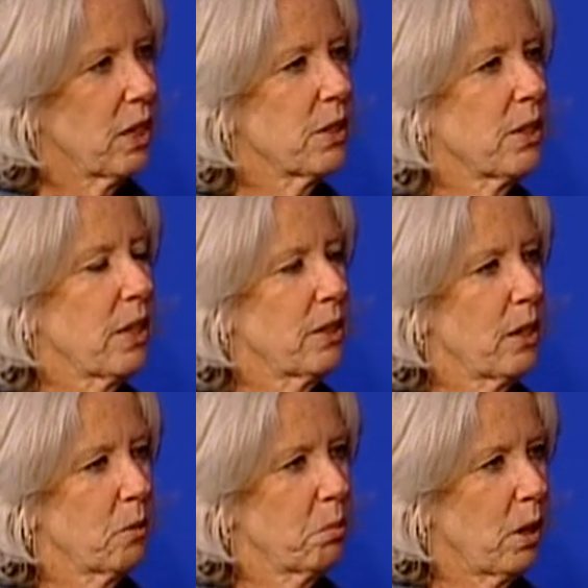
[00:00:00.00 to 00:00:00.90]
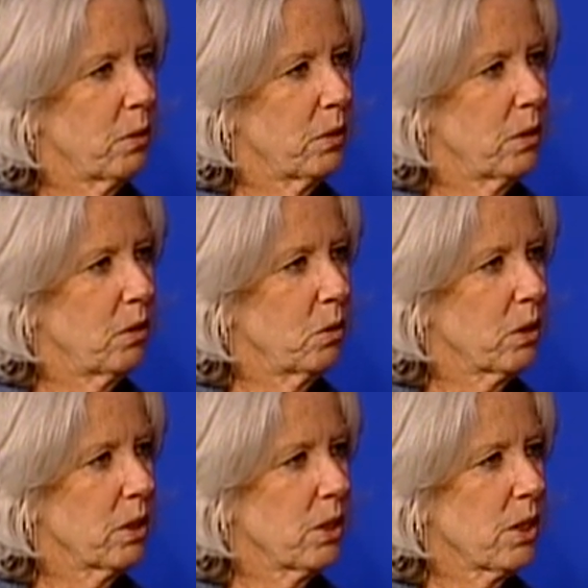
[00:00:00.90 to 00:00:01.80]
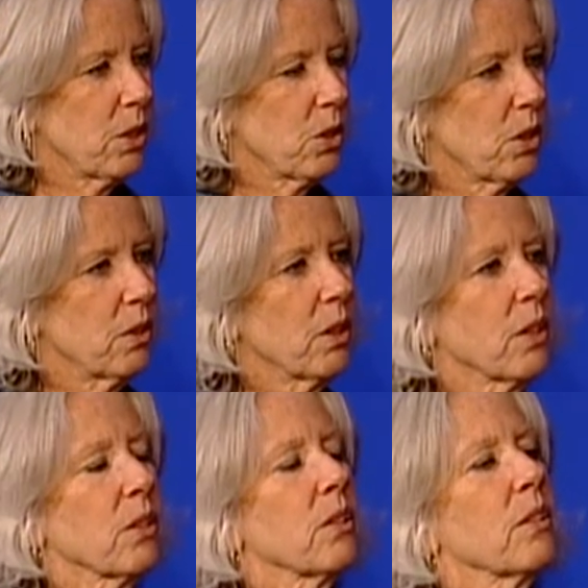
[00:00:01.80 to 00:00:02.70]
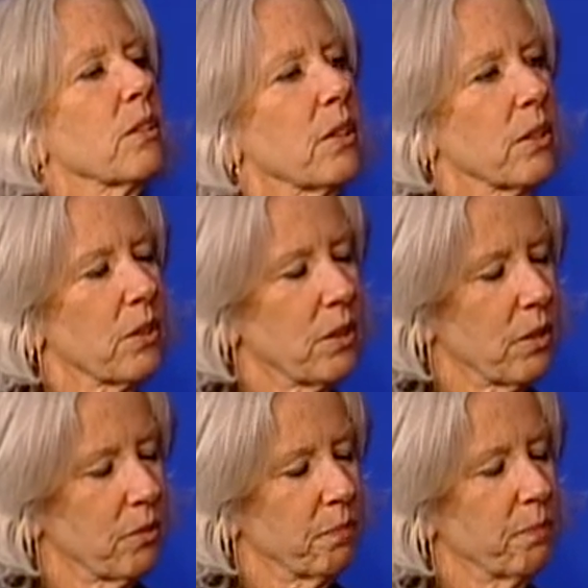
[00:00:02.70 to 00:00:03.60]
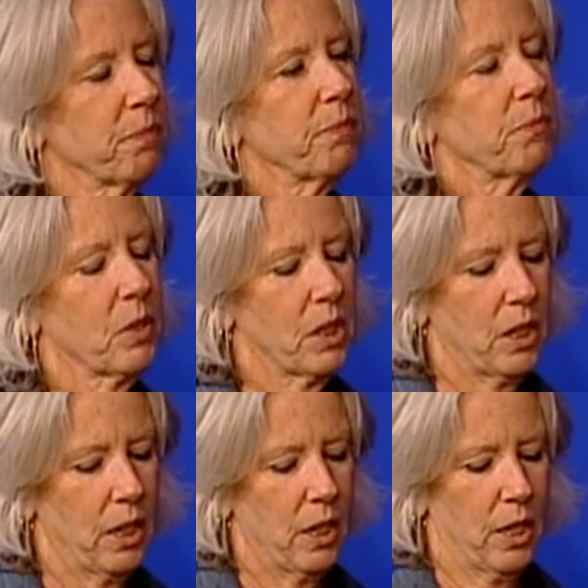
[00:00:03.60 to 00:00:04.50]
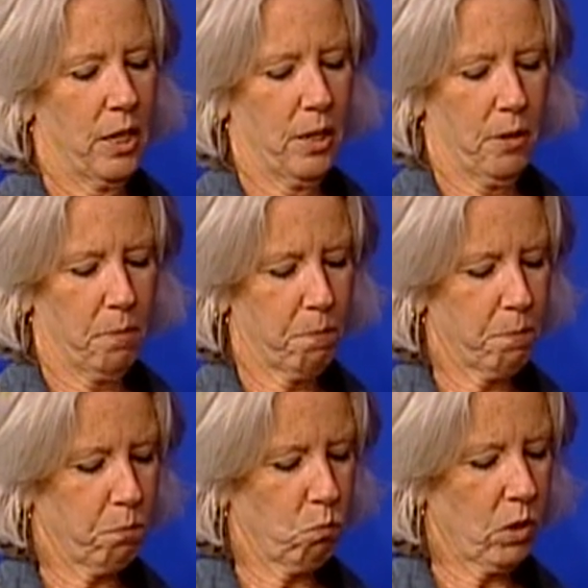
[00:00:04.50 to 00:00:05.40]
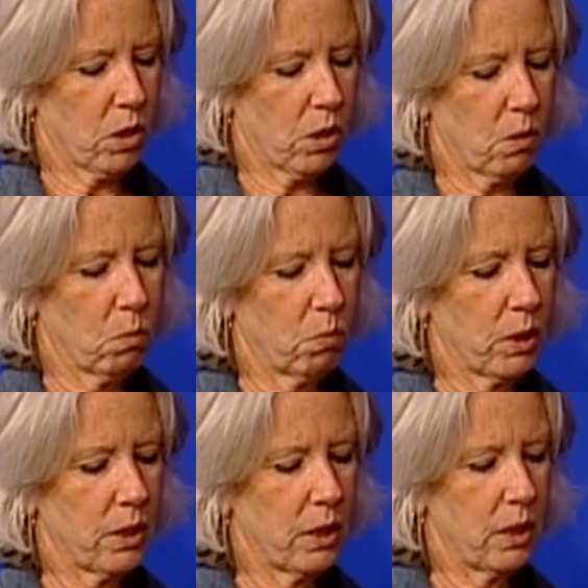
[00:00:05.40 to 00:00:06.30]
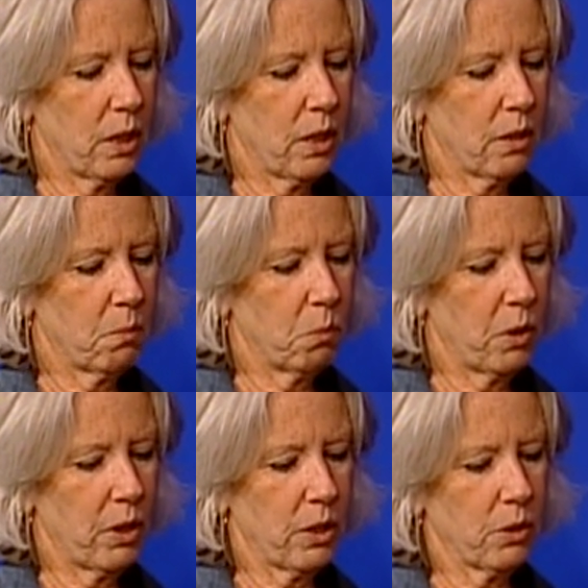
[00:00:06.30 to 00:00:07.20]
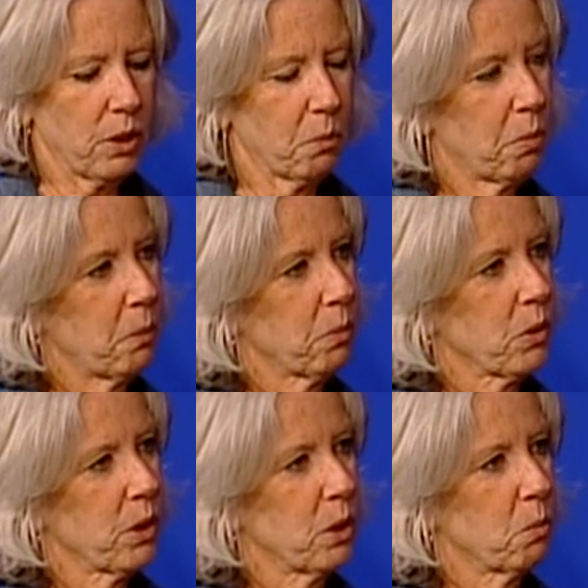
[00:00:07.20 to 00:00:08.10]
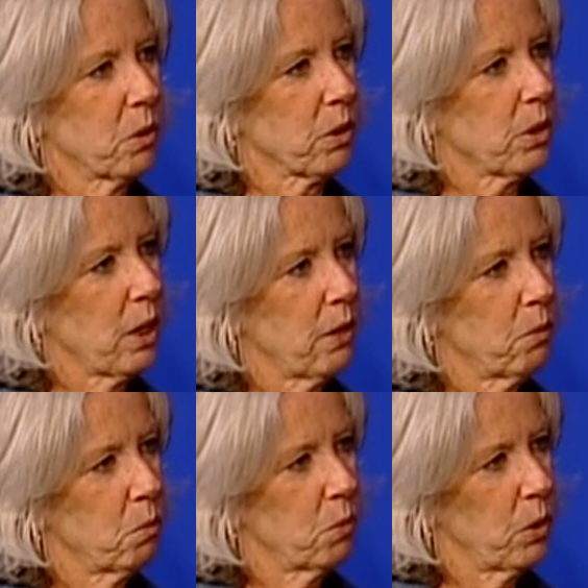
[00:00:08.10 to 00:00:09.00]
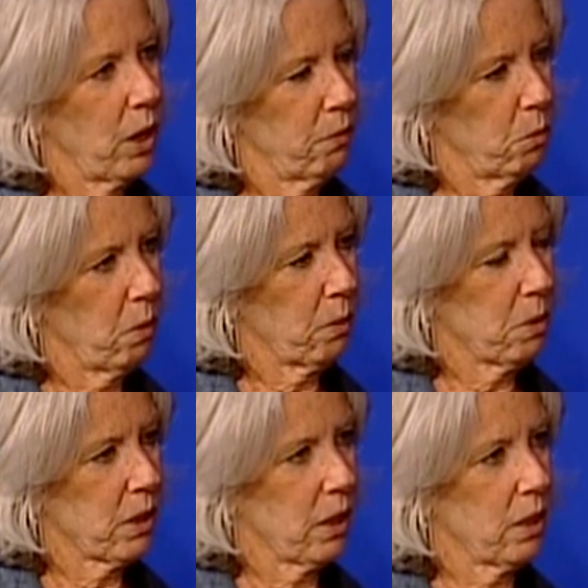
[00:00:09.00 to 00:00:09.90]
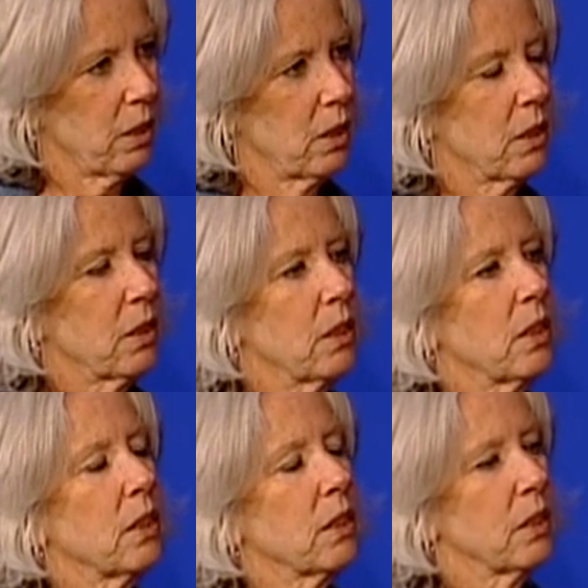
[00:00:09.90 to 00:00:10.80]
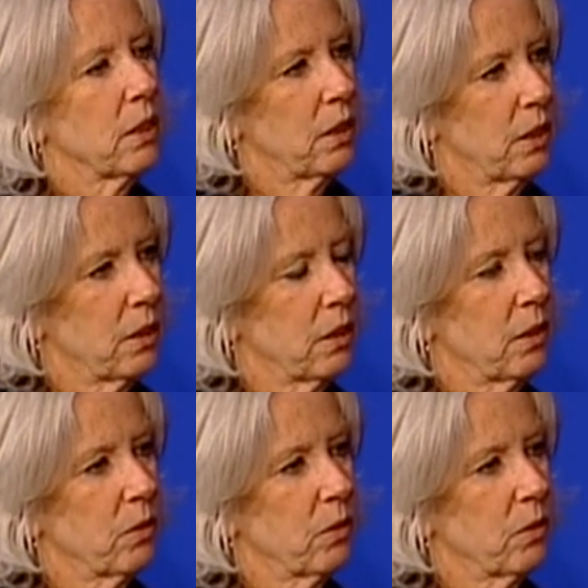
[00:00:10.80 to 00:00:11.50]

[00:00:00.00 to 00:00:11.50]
And is that a nonprofit organization? Yes, yes, mm -hmm. yes. Yeah. Mm-hmm. Um, so Wendy, um, where else can people see your work? Do you have a you have a website? I have a website. Uh -huh. I do uh-huh.